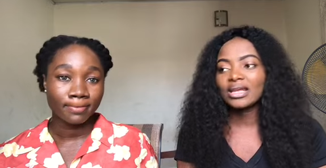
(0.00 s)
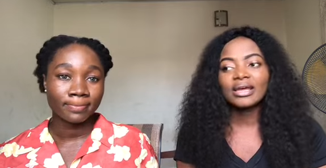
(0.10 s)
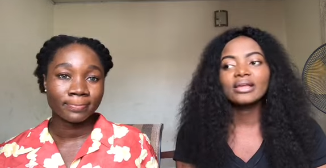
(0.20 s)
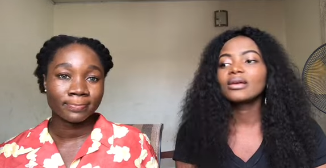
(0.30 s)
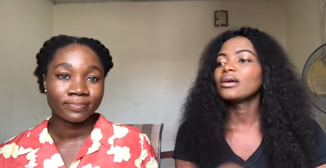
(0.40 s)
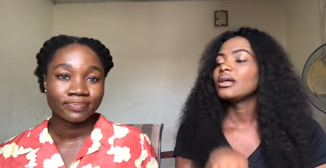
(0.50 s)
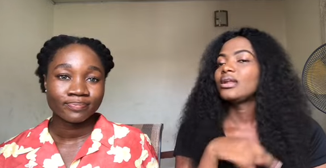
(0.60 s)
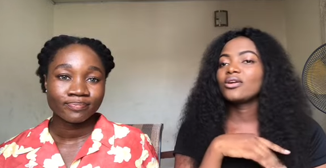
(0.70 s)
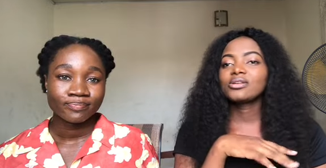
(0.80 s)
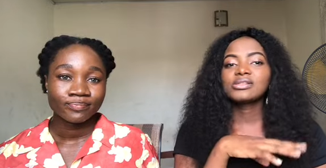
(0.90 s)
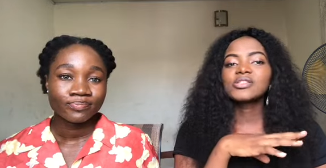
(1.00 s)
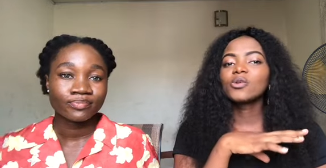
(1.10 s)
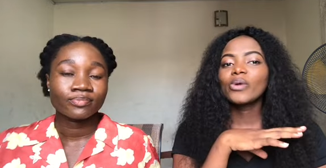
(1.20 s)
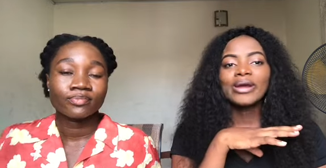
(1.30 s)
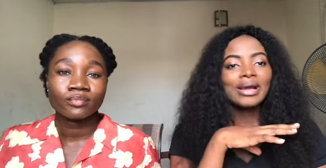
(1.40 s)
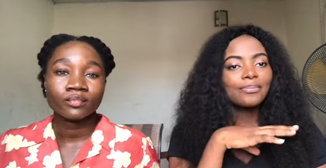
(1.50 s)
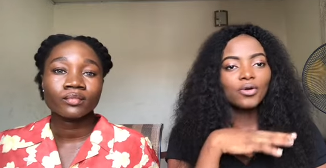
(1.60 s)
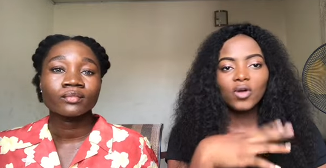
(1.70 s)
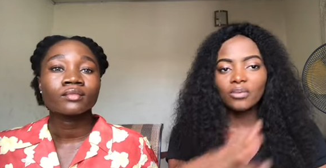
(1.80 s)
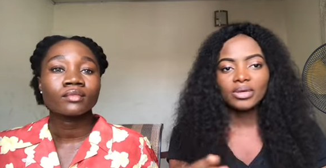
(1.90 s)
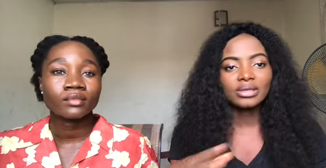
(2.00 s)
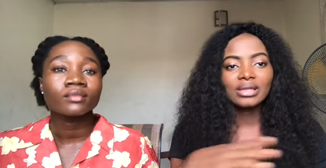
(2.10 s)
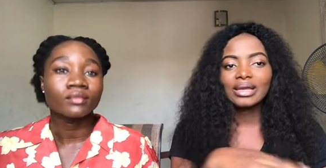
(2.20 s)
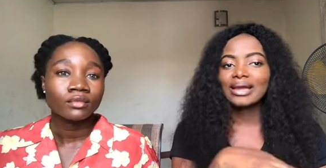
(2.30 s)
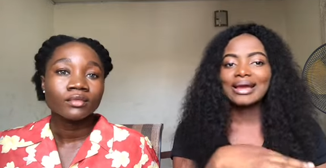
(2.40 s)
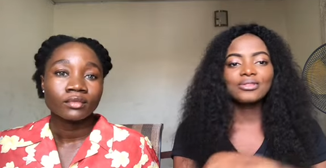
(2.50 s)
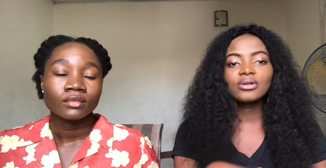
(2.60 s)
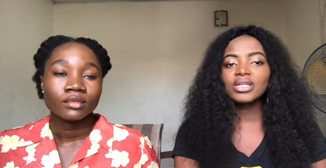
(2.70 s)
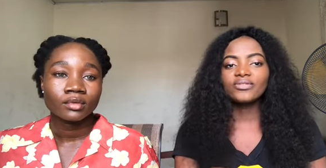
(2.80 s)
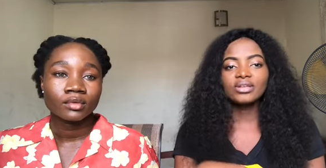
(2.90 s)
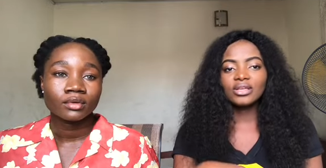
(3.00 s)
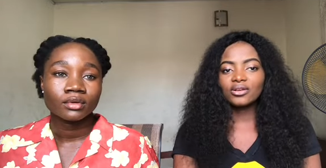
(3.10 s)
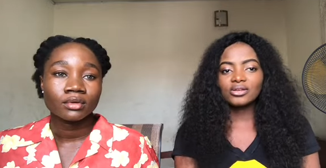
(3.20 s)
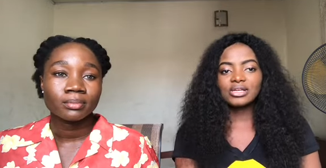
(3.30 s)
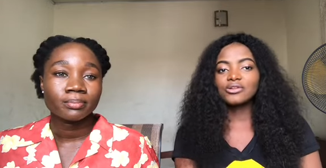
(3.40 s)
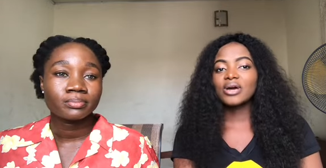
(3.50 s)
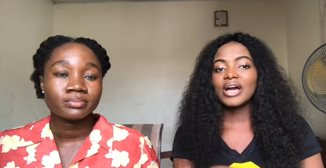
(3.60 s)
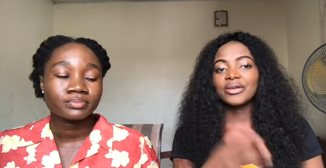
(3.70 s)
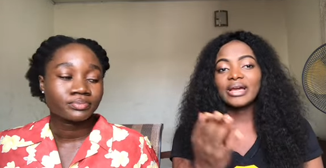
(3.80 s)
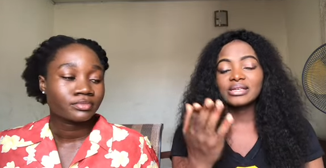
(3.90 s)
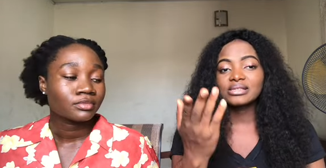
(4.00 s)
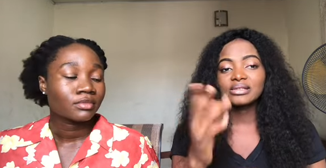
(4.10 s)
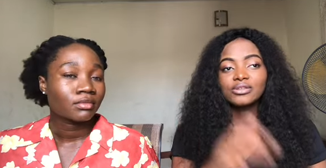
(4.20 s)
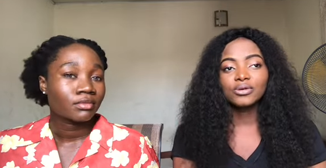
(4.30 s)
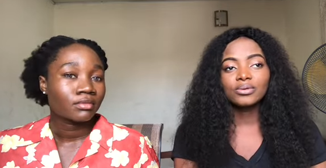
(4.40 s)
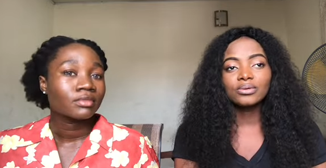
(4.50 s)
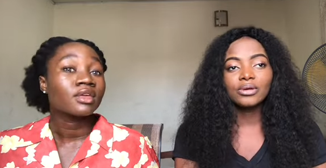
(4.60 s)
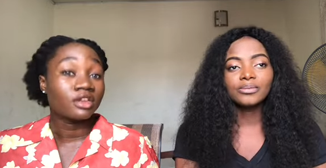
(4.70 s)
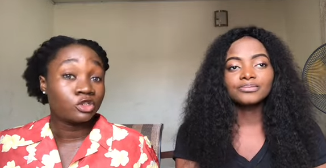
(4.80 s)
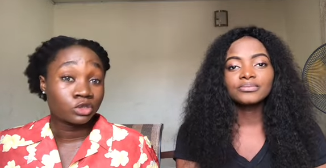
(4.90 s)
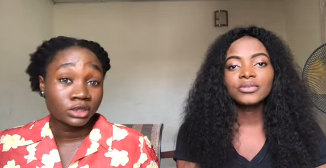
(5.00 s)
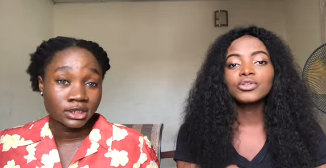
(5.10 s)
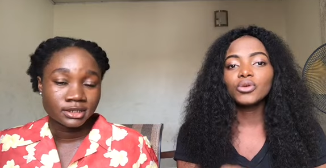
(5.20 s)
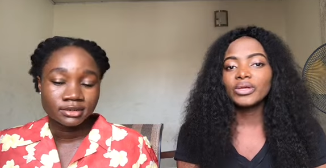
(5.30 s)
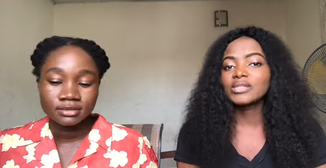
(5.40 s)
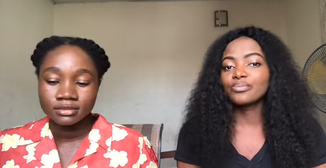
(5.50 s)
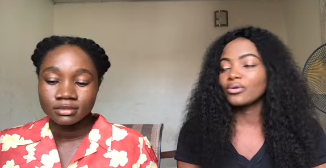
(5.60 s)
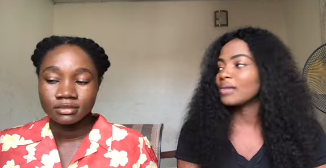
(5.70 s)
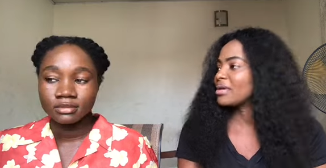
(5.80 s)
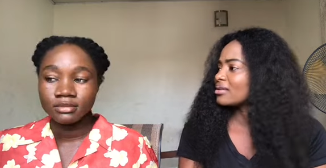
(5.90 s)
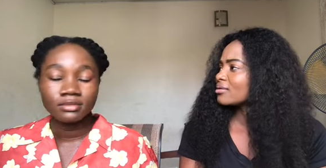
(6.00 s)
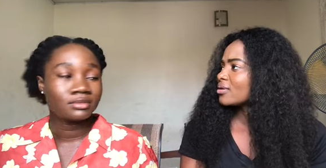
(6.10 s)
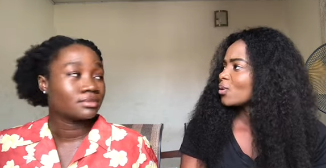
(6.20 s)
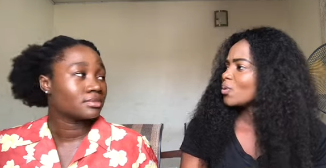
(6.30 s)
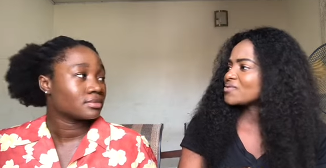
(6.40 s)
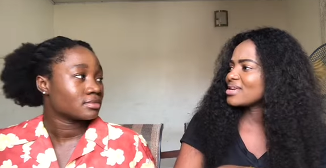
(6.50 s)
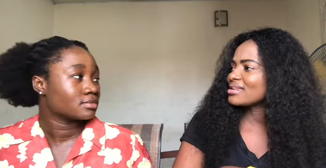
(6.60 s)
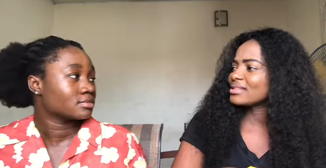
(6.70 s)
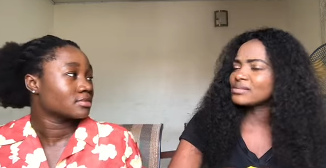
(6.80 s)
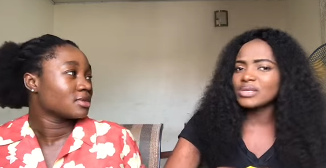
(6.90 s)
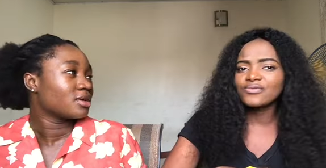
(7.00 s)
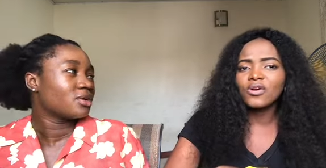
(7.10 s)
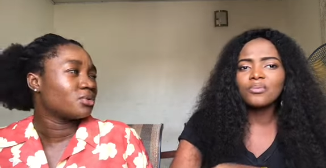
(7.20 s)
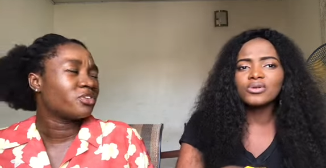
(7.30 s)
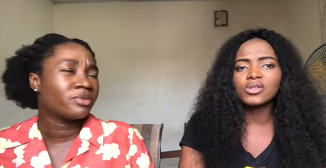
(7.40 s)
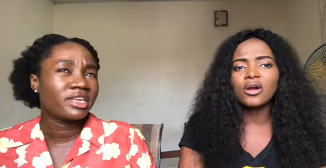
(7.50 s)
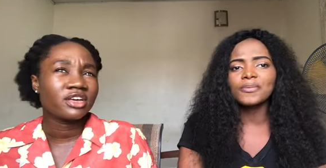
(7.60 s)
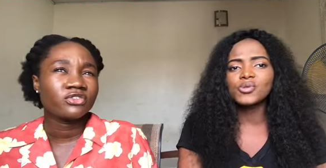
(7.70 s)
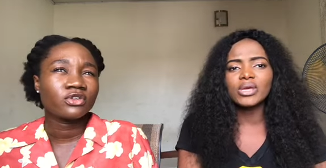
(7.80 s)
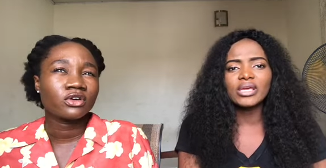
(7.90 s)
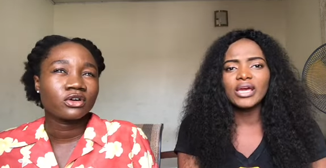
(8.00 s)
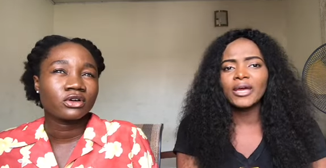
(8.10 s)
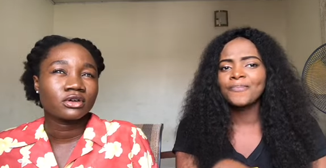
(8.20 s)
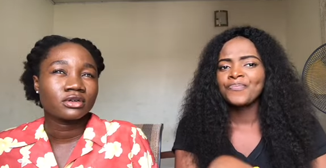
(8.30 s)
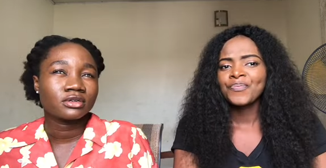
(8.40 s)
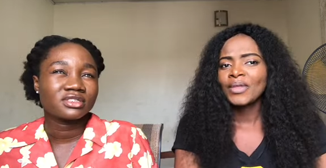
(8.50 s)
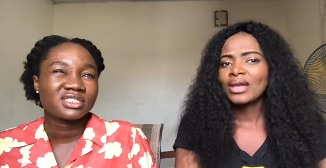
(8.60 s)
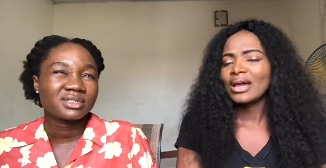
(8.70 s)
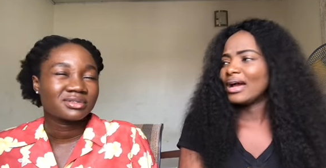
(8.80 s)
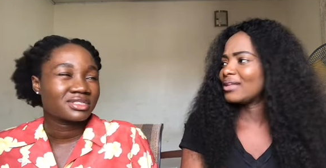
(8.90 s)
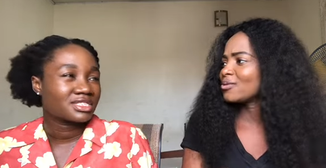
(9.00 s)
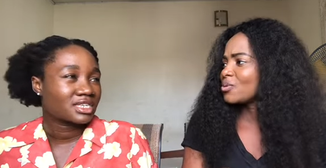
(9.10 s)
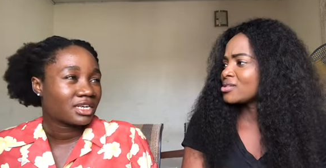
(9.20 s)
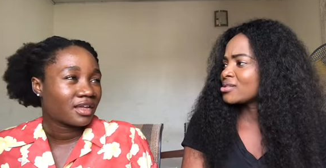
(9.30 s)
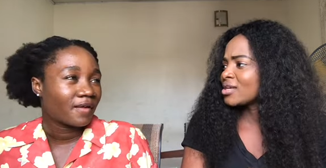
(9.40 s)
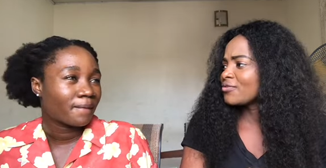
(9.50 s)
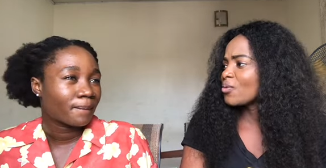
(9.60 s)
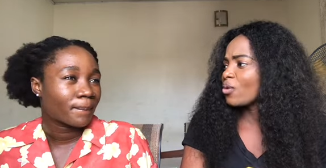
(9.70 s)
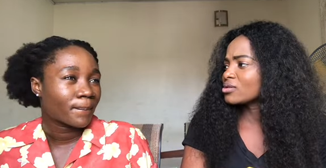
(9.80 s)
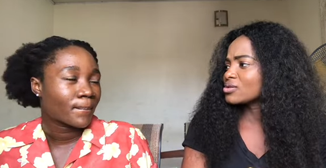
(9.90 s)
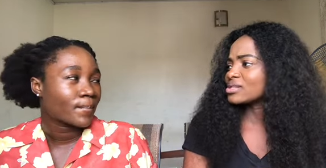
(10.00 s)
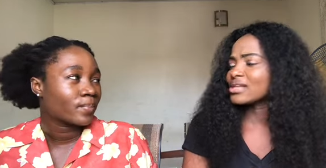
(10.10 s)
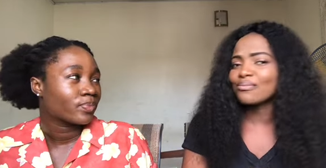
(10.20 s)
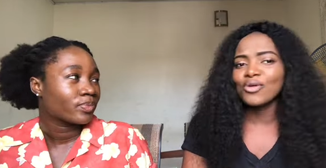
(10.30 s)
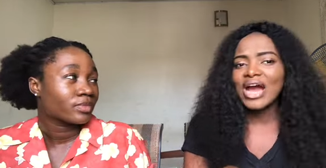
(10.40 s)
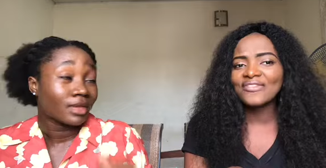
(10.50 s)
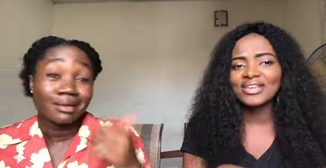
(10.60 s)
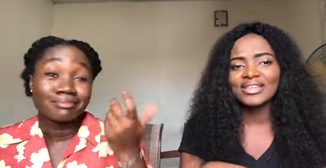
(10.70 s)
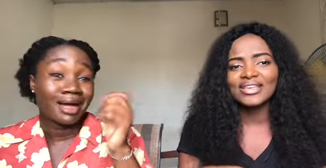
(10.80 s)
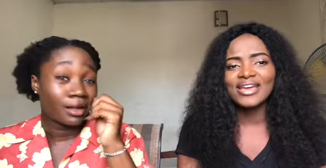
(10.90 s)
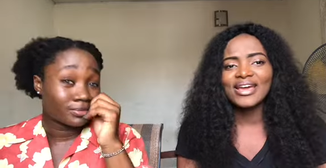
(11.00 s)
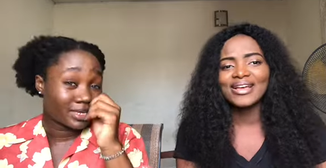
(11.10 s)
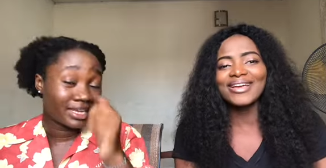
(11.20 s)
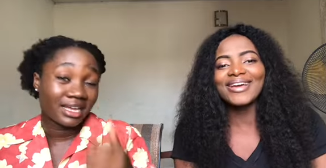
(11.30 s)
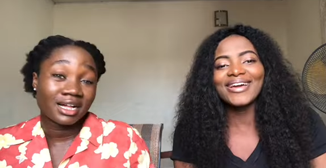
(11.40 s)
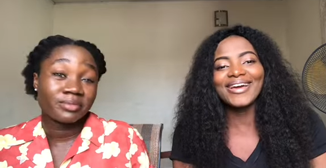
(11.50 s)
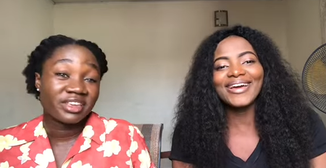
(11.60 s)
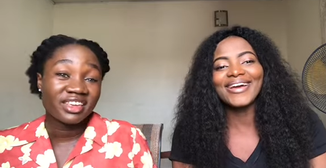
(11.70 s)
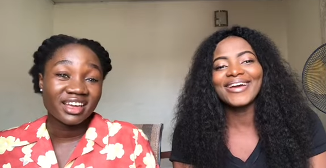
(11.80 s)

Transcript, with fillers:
Speaker 1: they're like, Lagos is somewhere I'm not coming. Like I cannot live in Lagos. I don't know how you guys, you know, um, do it. Do it. But I mean, we stayed in this place for almost up to a year, and we still even want to stay more after the I'll year. Be here, I'll be here